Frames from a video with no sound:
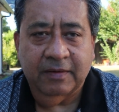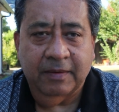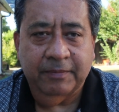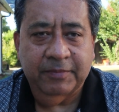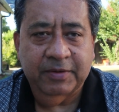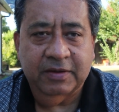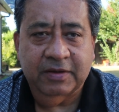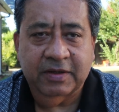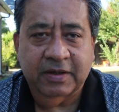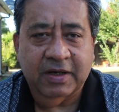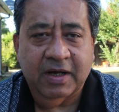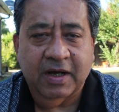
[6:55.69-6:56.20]
I
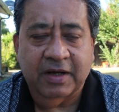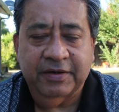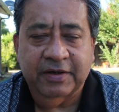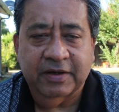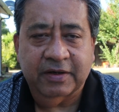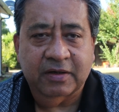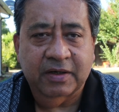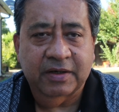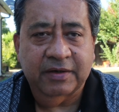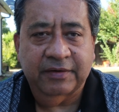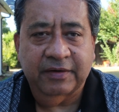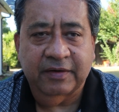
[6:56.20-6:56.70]
mean, there are other
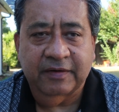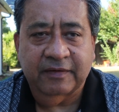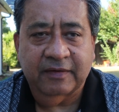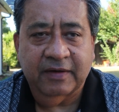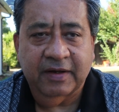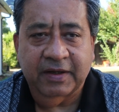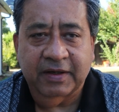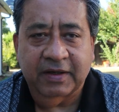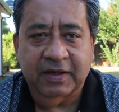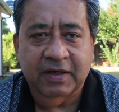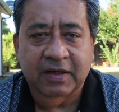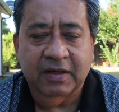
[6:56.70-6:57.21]
countries
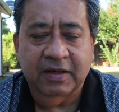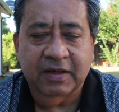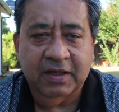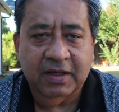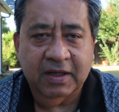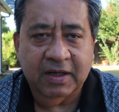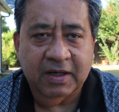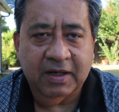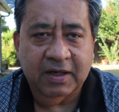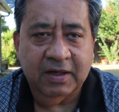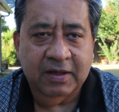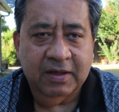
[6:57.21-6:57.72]
like
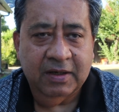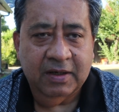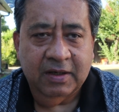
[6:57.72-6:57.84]
India